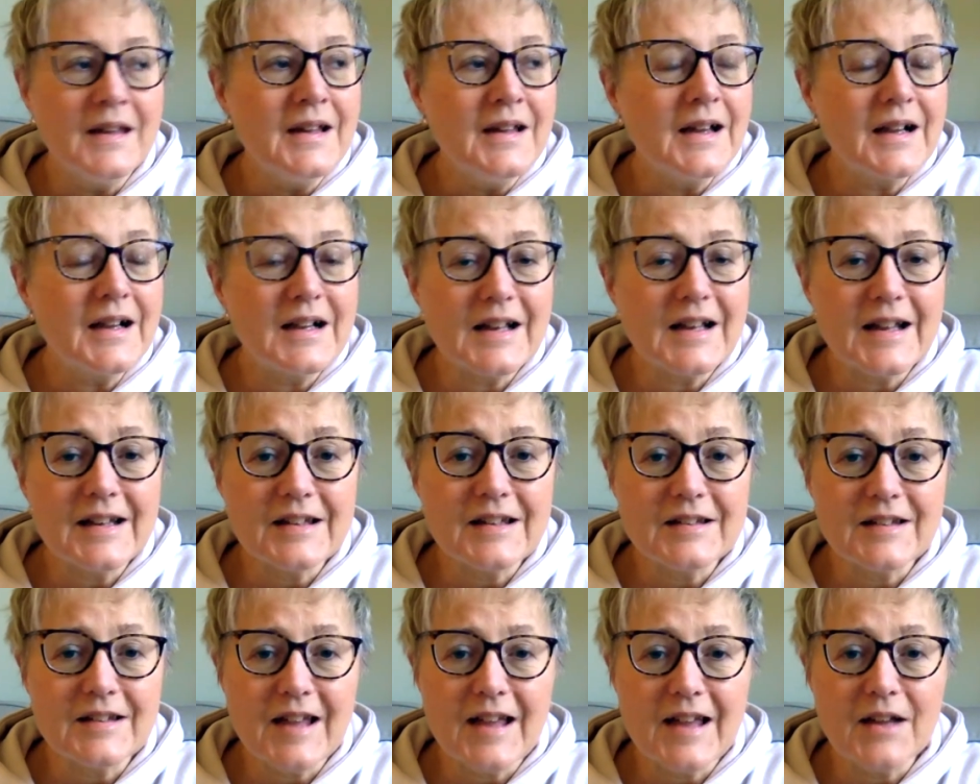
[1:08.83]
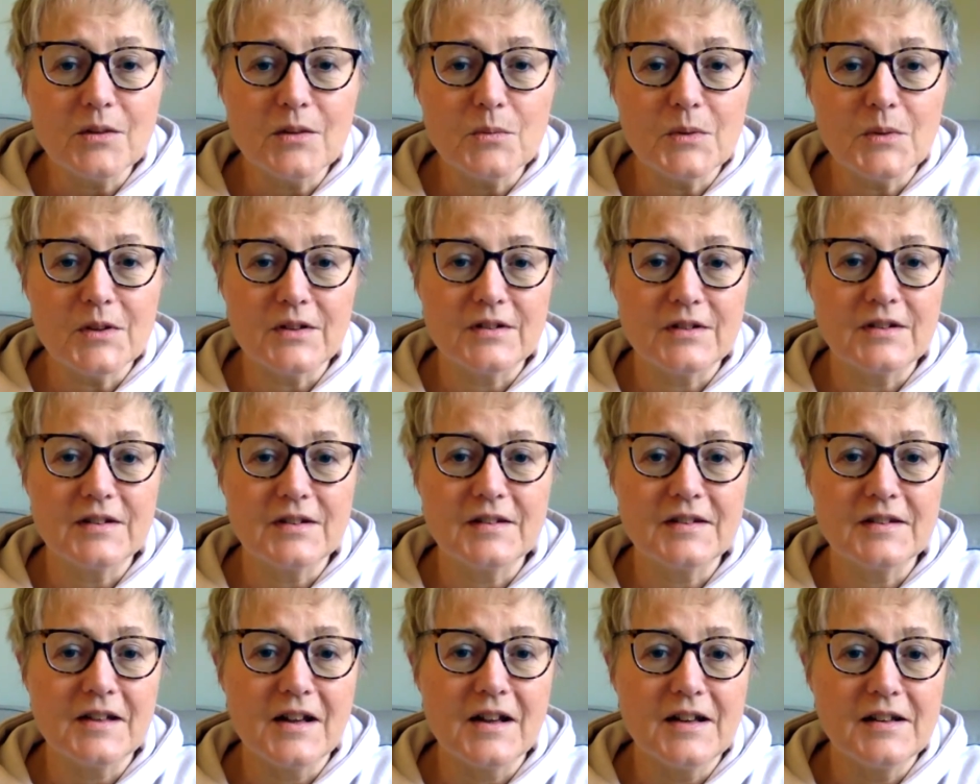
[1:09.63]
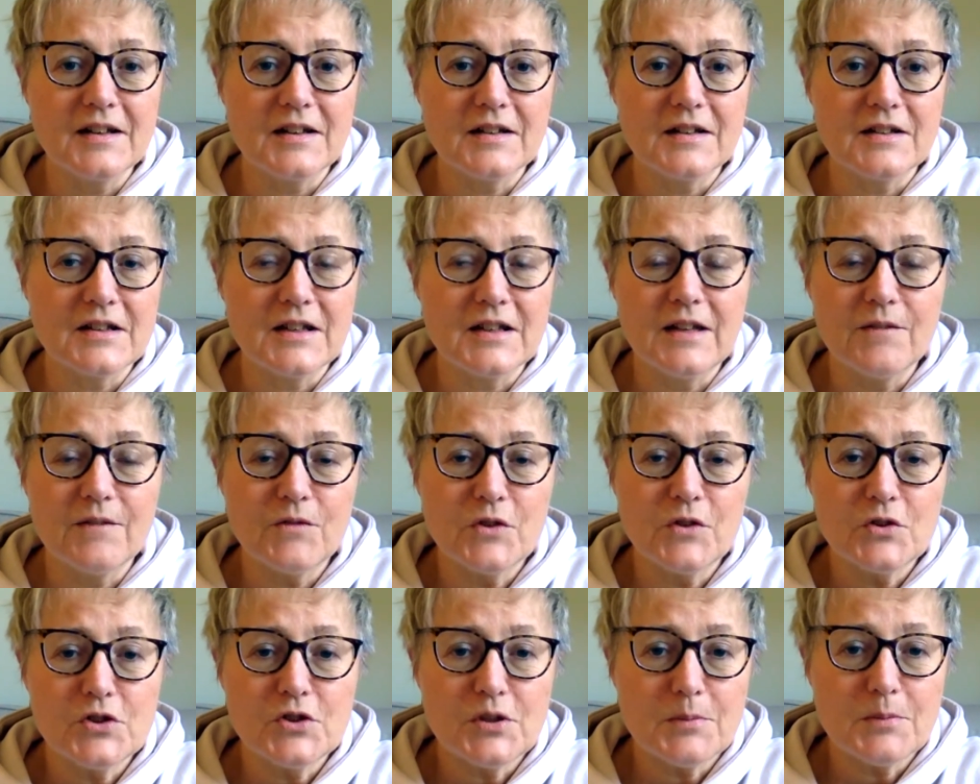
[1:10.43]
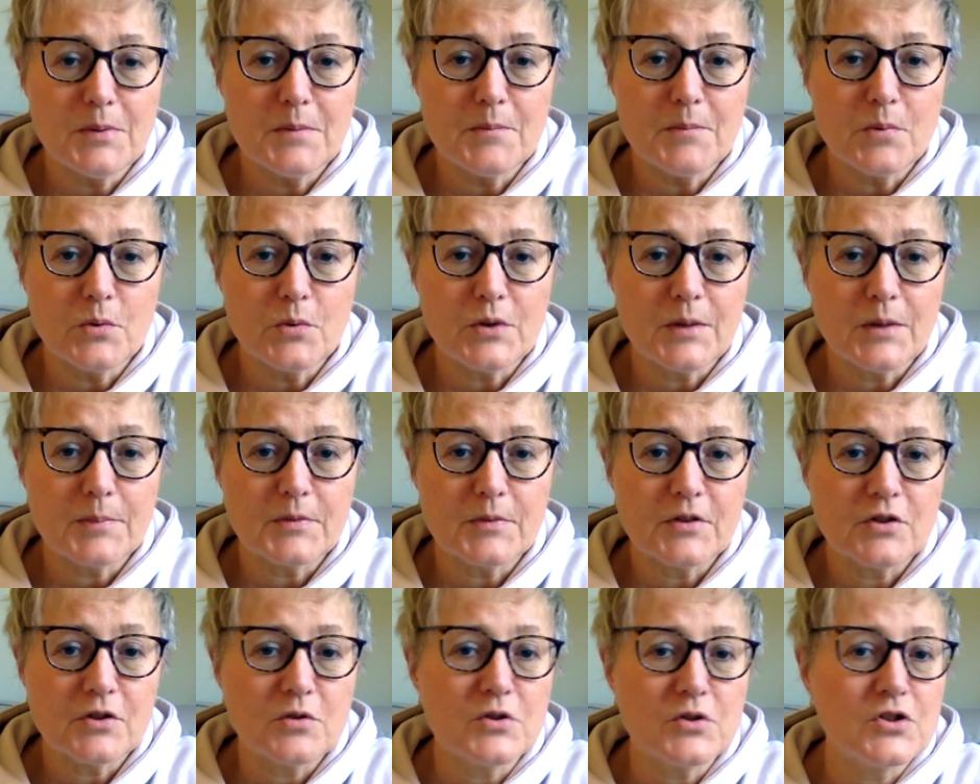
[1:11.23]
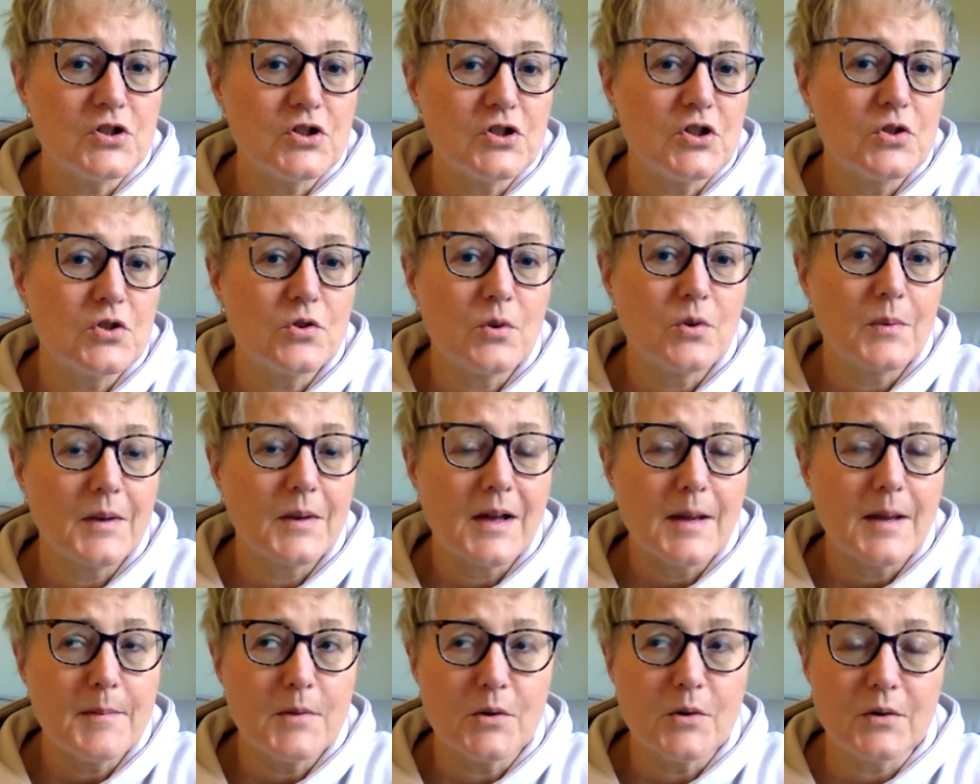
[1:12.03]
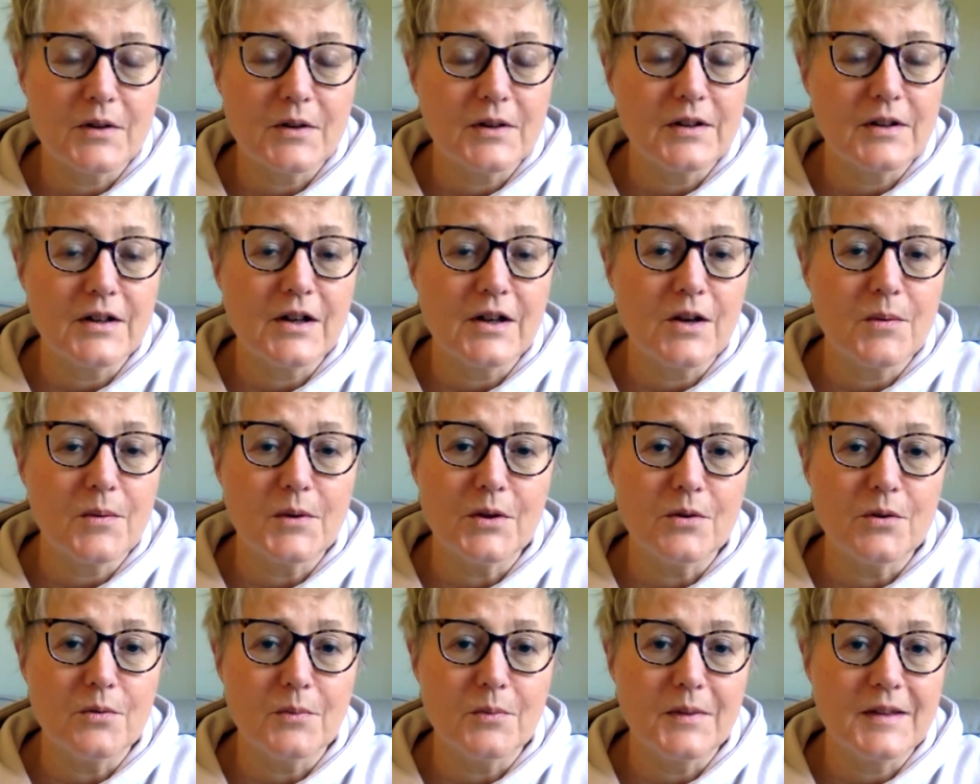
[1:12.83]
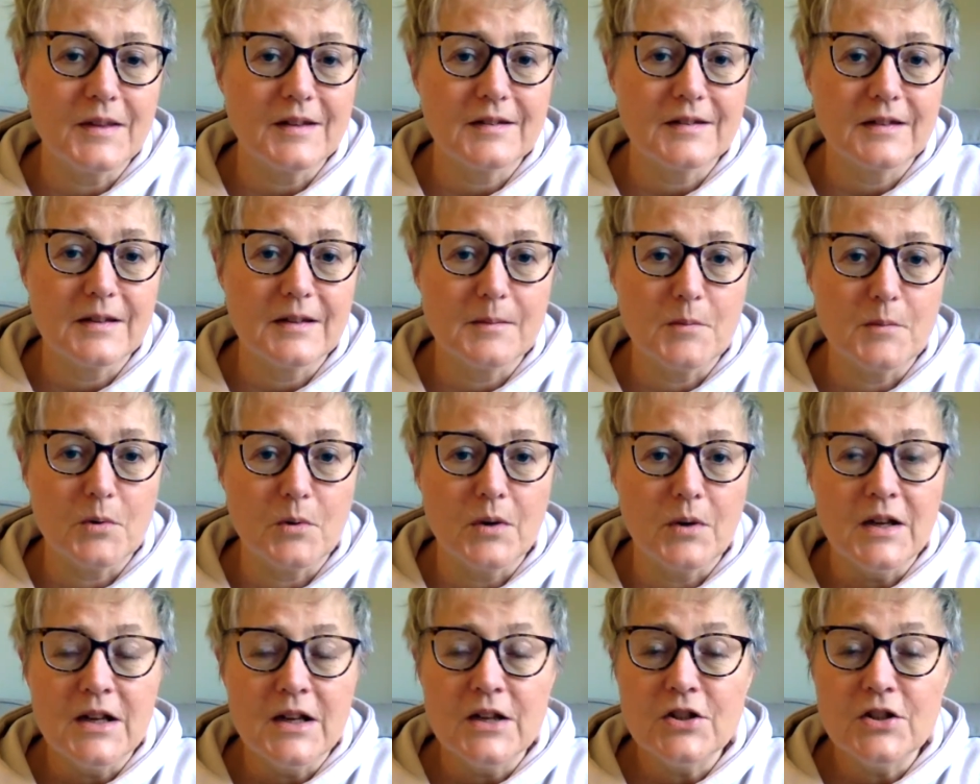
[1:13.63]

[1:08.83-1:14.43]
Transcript: And Gladys Aylward had decided, even though she'd been brought up as a Christian, she thought, well, I'm not going to go along with this anymore.